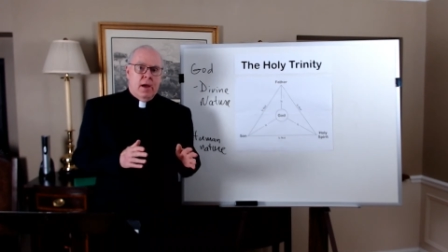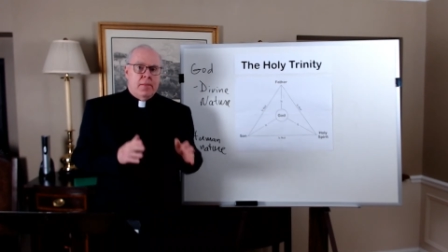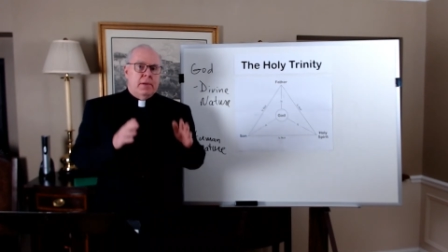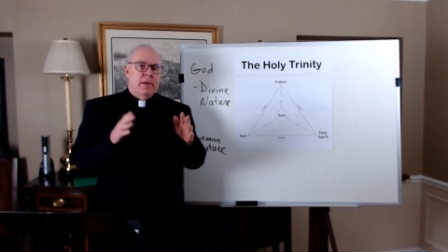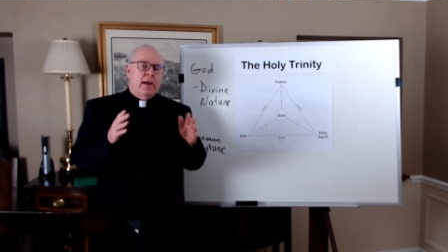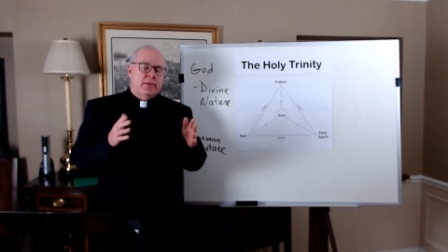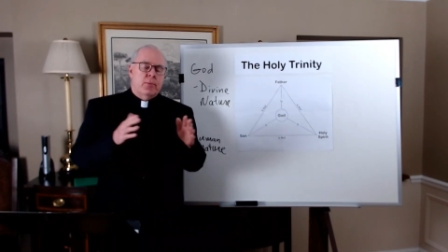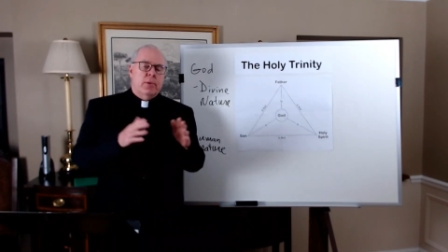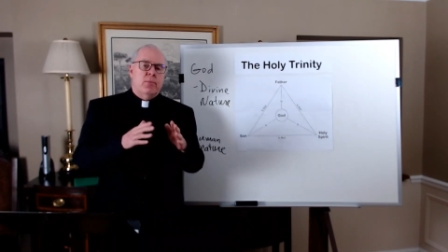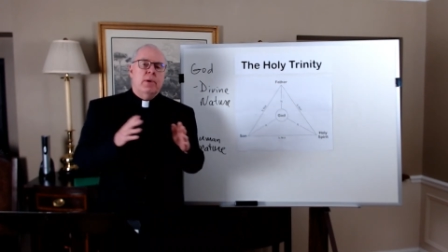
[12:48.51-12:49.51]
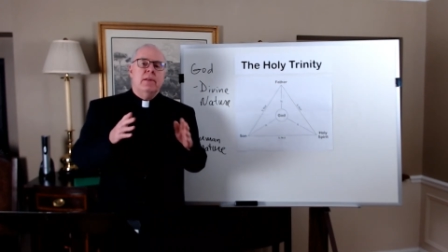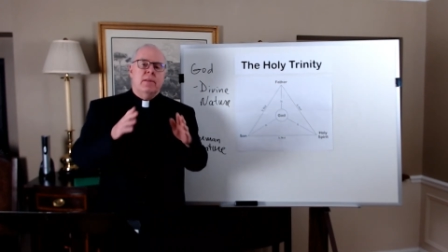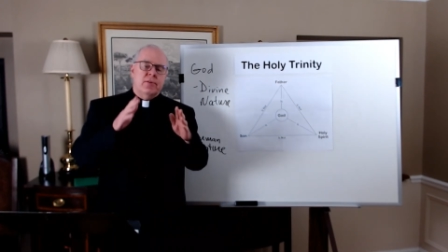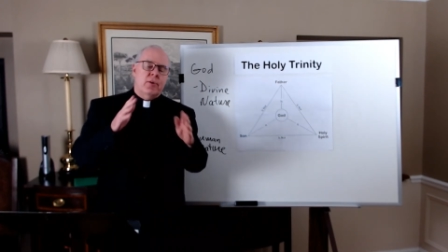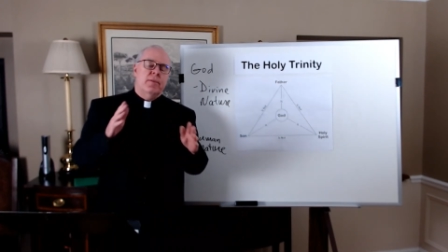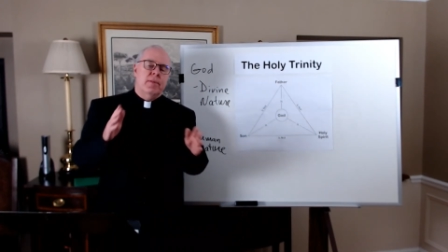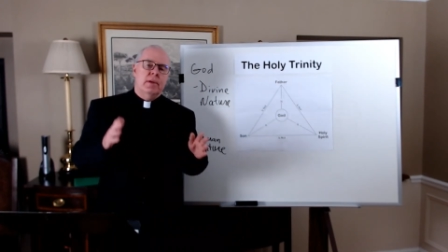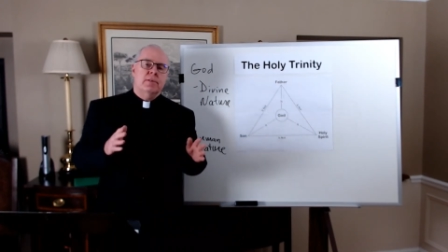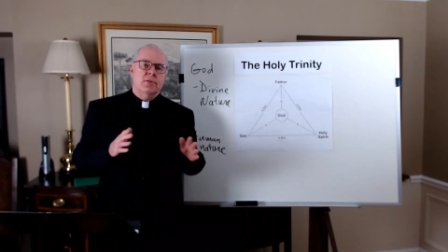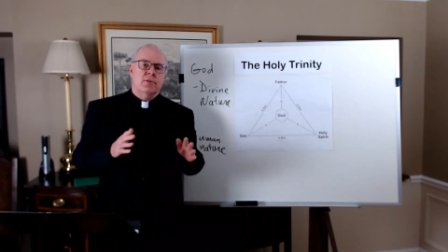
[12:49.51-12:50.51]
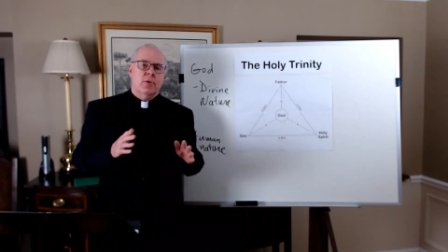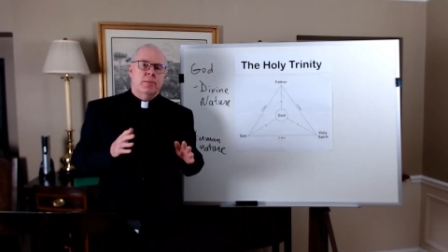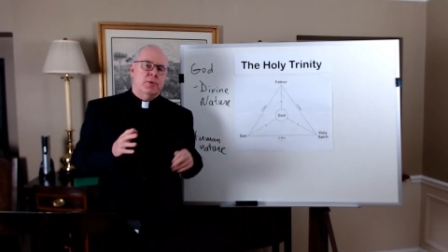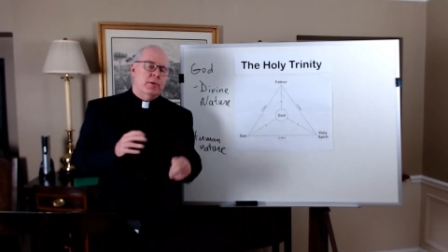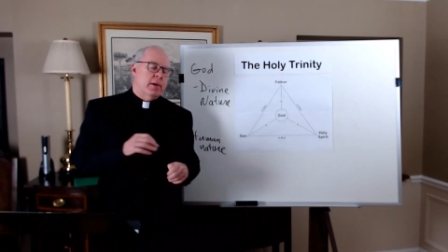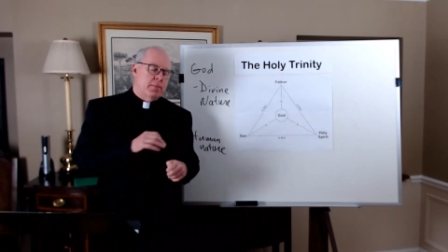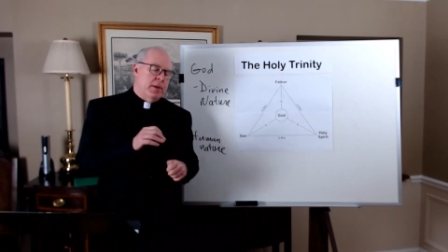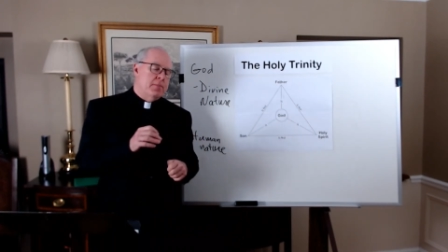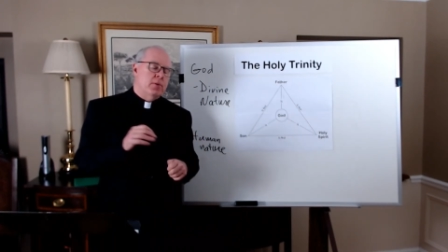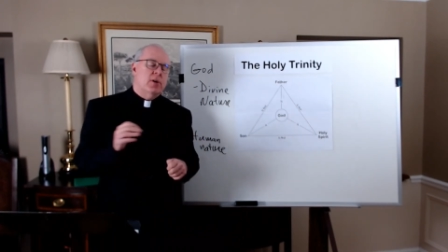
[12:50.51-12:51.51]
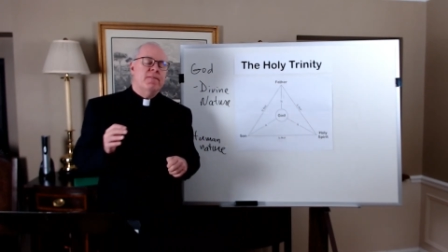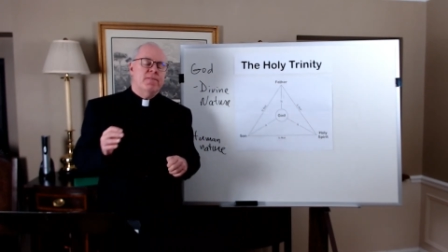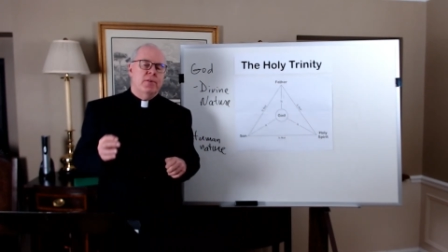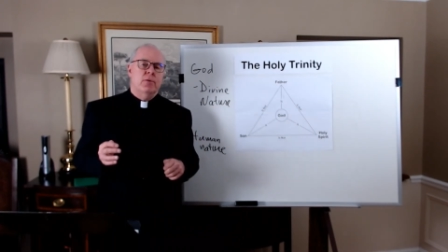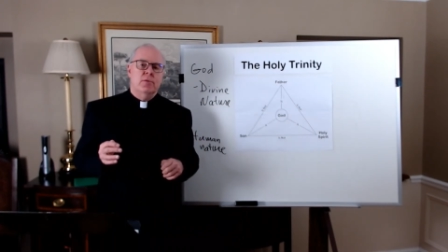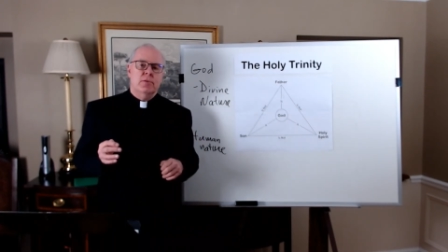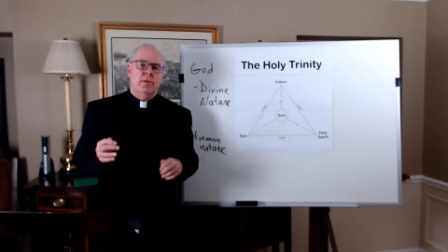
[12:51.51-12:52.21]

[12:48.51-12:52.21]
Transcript: I mean, yes, we read certain things in Scripture that people confuse.